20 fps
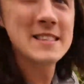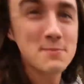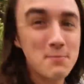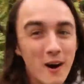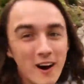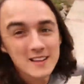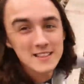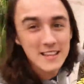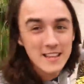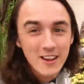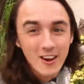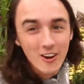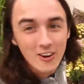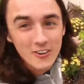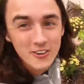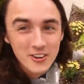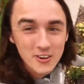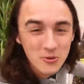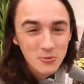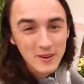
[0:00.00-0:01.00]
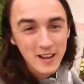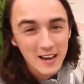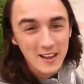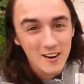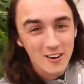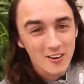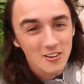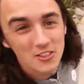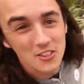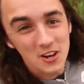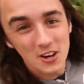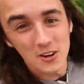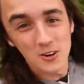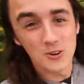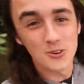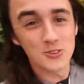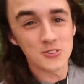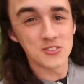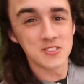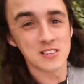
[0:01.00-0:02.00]
spot in the yard. We got all
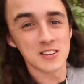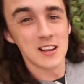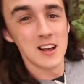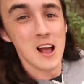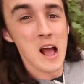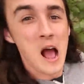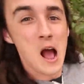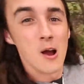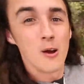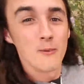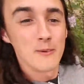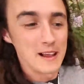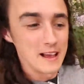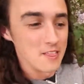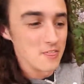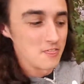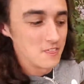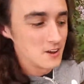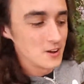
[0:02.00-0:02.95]
those, we got